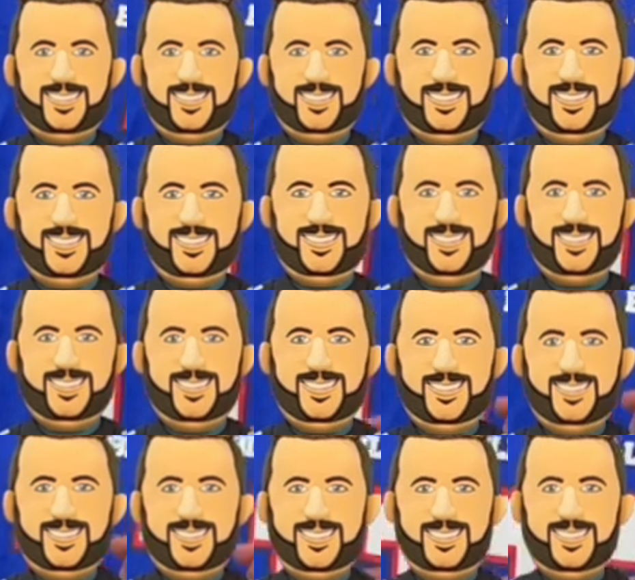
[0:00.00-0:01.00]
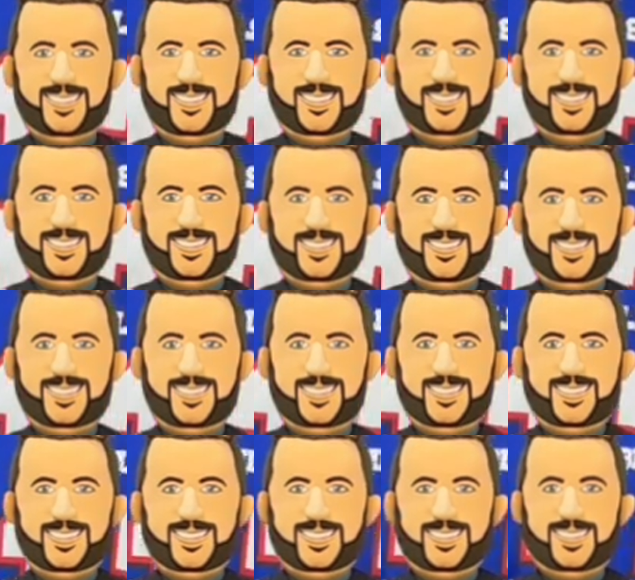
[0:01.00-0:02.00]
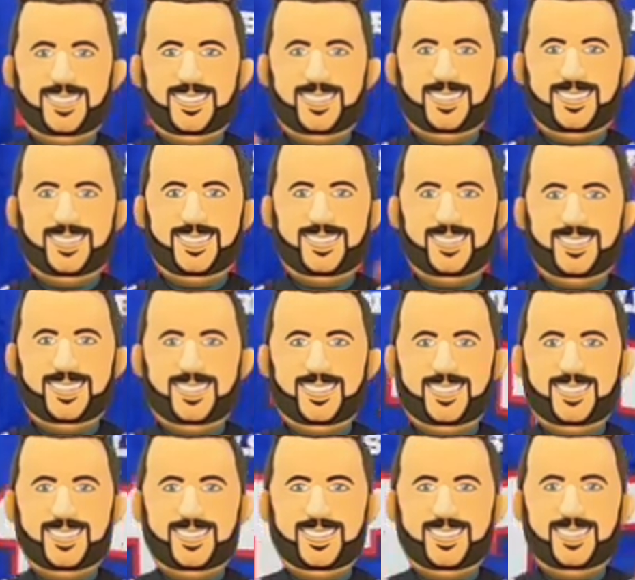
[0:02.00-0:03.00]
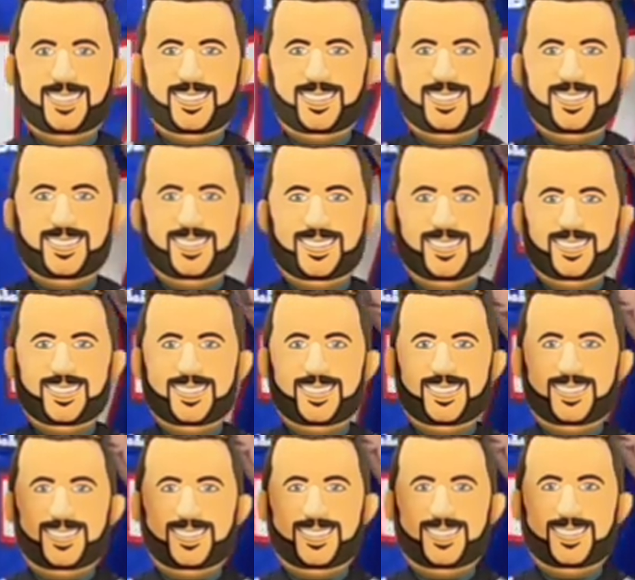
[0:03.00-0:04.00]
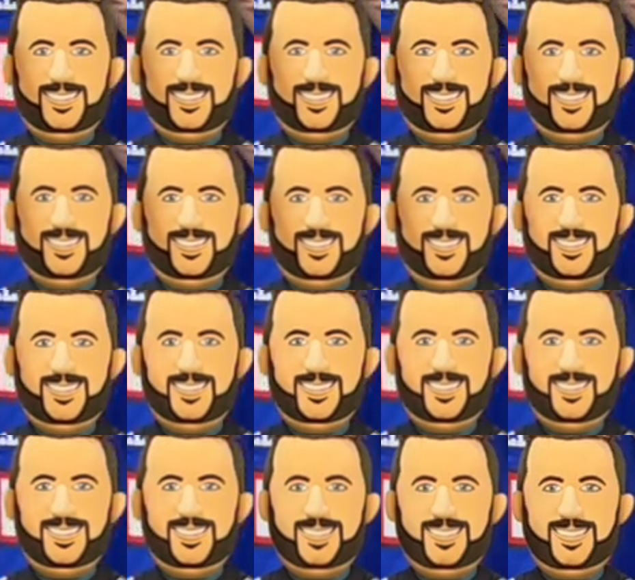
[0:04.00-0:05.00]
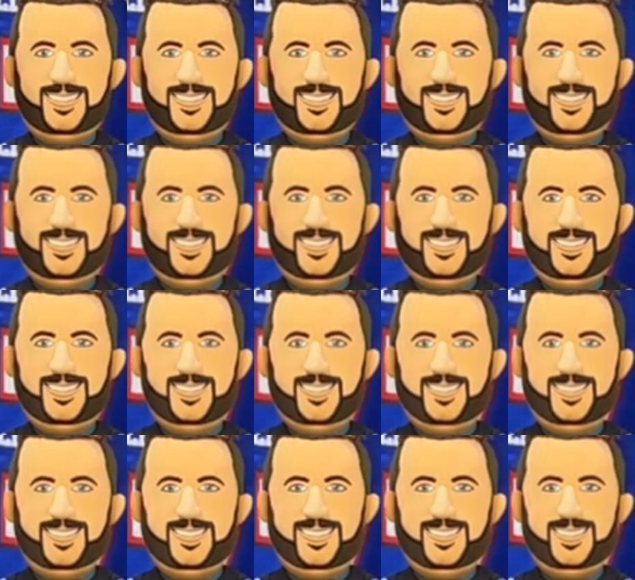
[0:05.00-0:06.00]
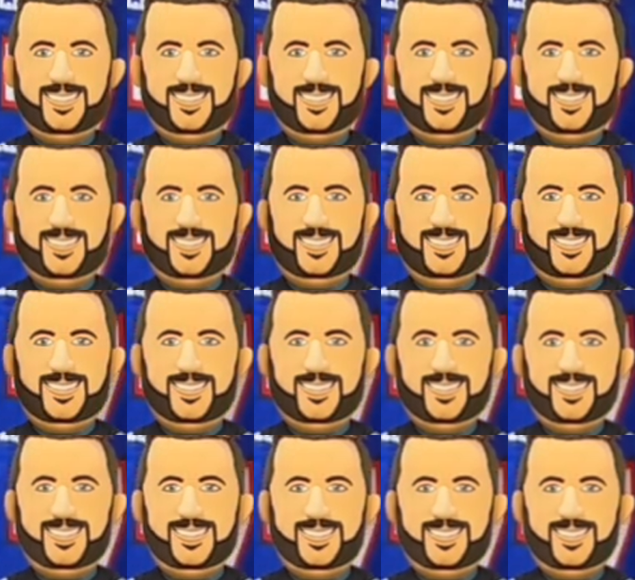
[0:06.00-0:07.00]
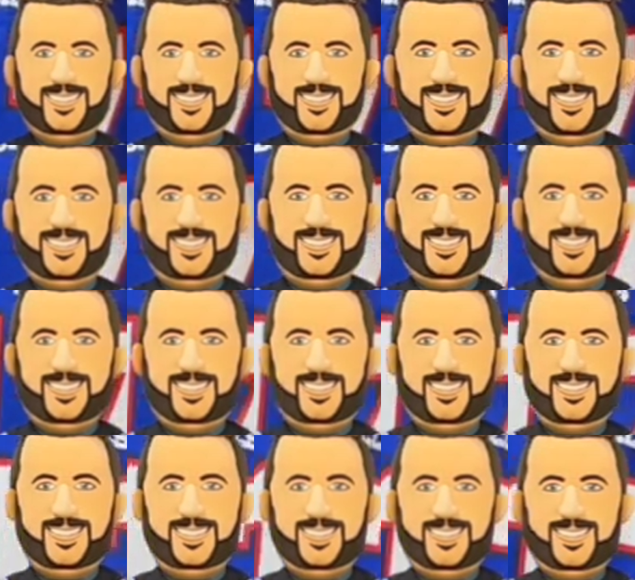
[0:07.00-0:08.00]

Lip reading: (silent)